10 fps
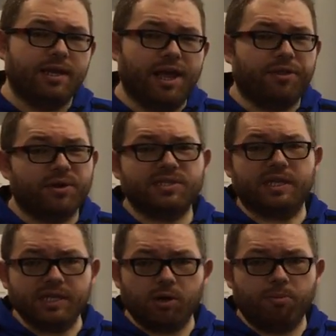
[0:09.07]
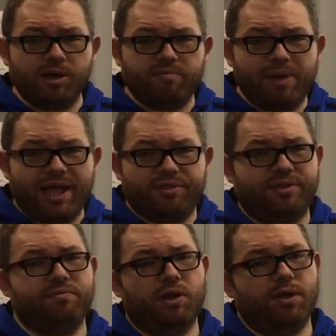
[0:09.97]
Now, there is a little bit of math
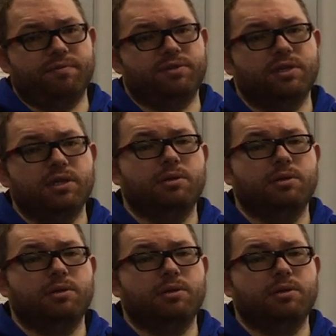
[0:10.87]
involved,